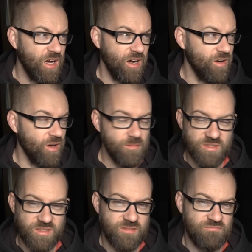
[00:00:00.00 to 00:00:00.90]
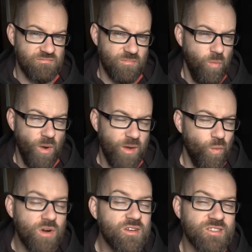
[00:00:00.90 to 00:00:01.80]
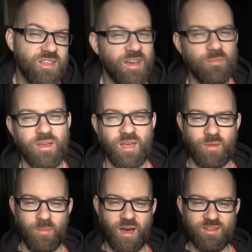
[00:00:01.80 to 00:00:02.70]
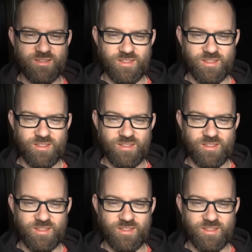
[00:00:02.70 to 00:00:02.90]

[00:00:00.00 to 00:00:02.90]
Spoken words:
I'm just way worse at picking my battles.